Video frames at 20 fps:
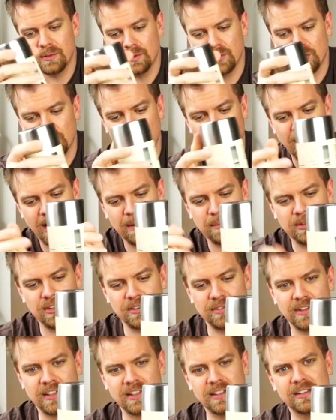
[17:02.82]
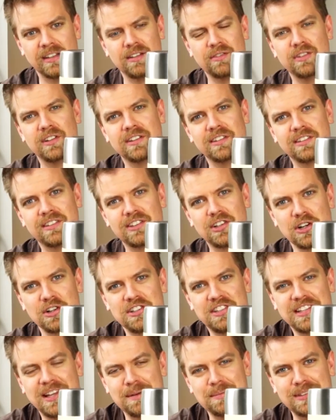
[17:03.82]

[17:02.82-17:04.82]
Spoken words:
Because what happens if it turns